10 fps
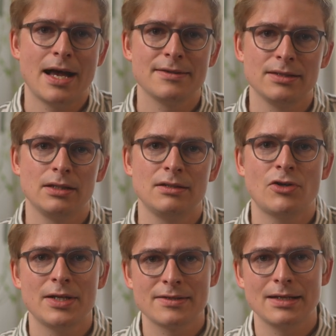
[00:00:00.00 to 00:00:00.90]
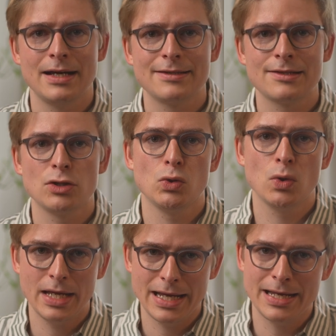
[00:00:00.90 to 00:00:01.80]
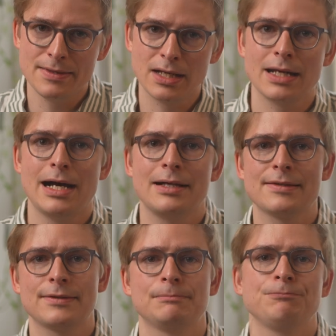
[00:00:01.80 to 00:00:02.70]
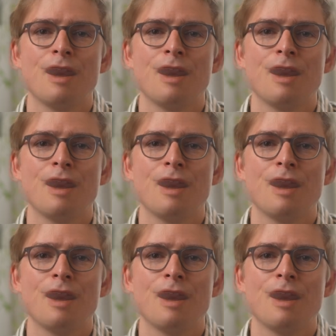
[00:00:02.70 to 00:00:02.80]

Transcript: as it translates to in the glass.